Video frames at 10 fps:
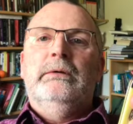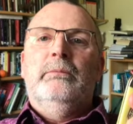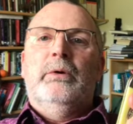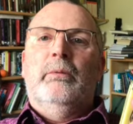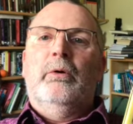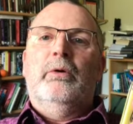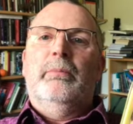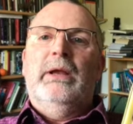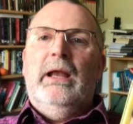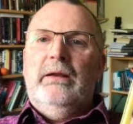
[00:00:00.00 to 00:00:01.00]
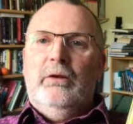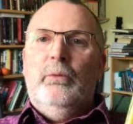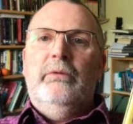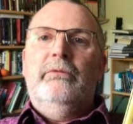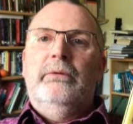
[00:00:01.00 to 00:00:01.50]
But I'm not going to pay eighty
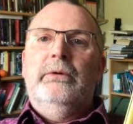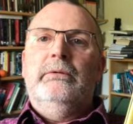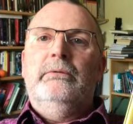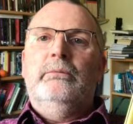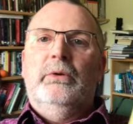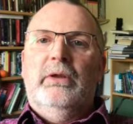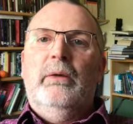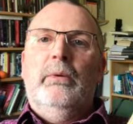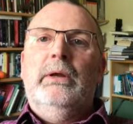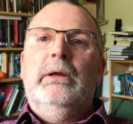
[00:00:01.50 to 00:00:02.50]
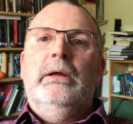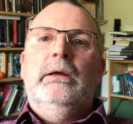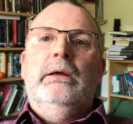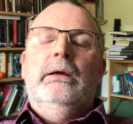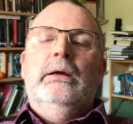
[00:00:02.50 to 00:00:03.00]
quid for it. Put it that way.
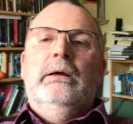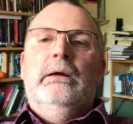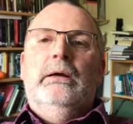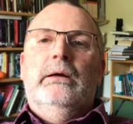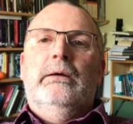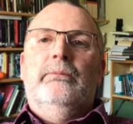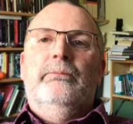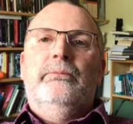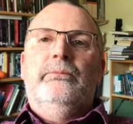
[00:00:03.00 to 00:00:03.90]
Um,